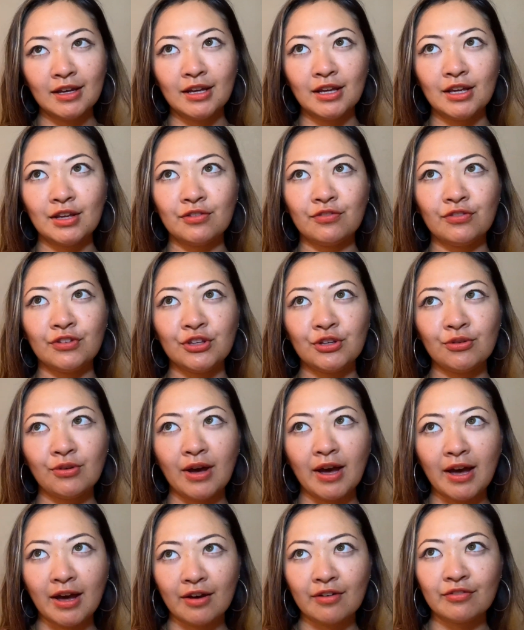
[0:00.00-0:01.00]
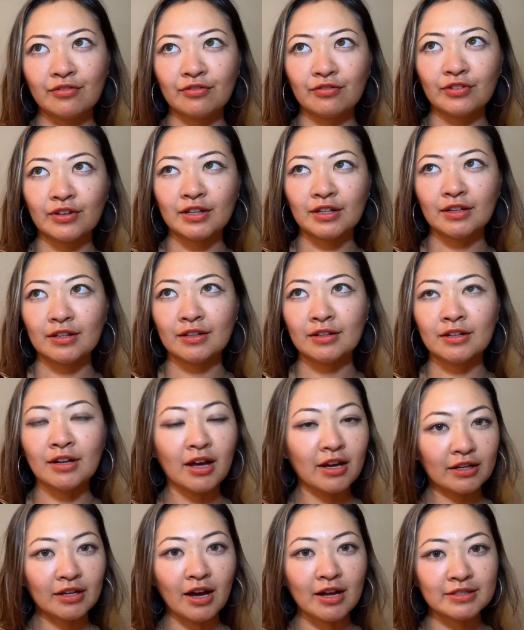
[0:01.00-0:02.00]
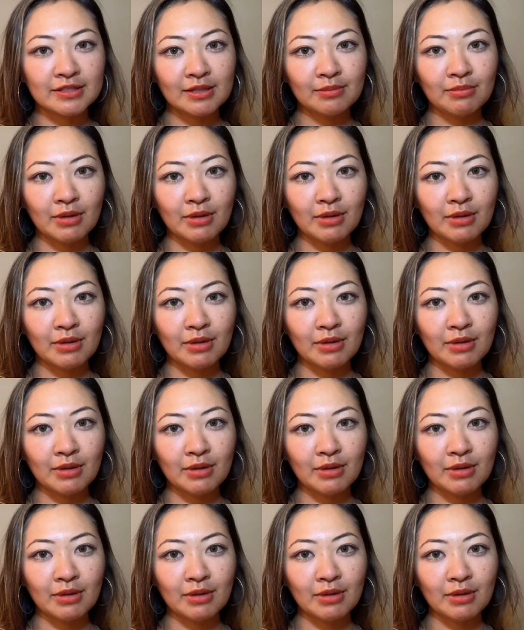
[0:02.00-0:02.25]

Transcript: If you have not gotten